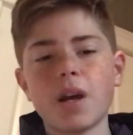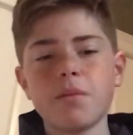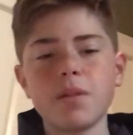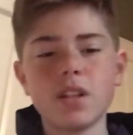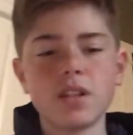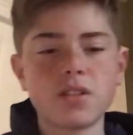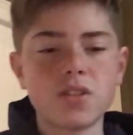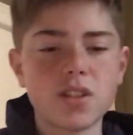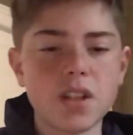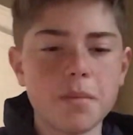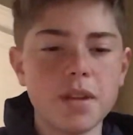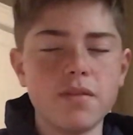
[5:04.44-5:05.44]
have been the
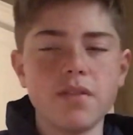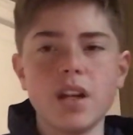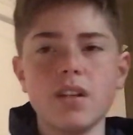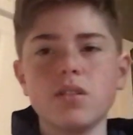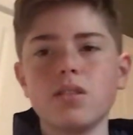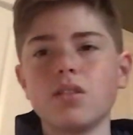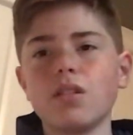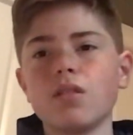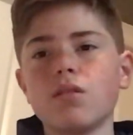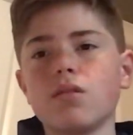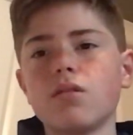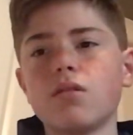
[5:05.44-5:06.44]
semifinals,
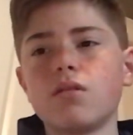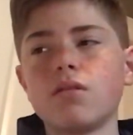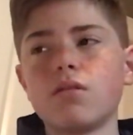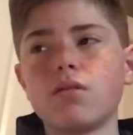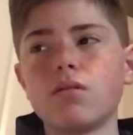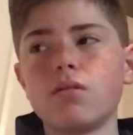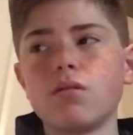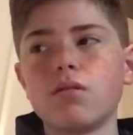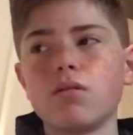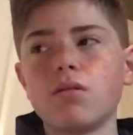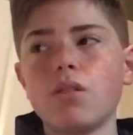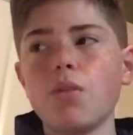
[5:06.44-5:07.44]
though.
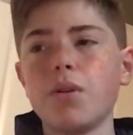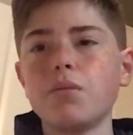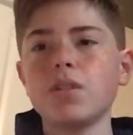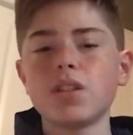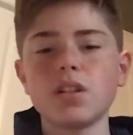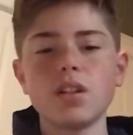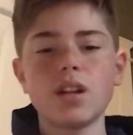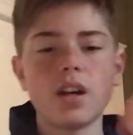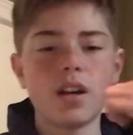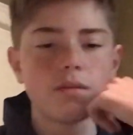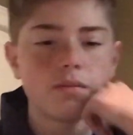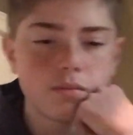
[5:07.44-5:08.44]
No, it was the...
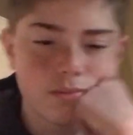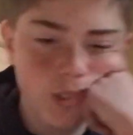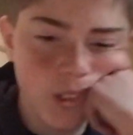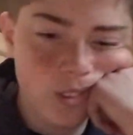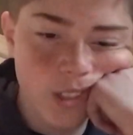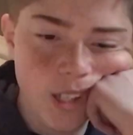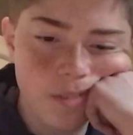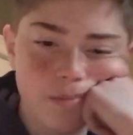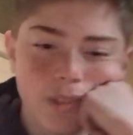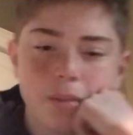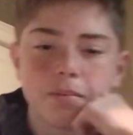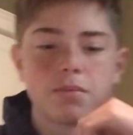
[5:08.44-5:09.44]
Okay.
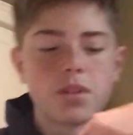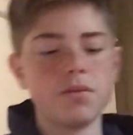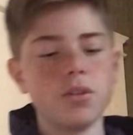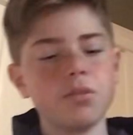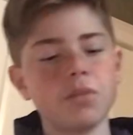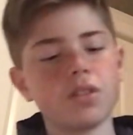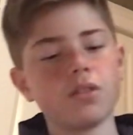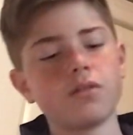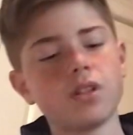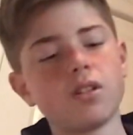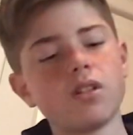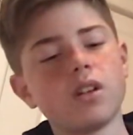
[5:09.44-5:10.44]
I'm confusing myself now.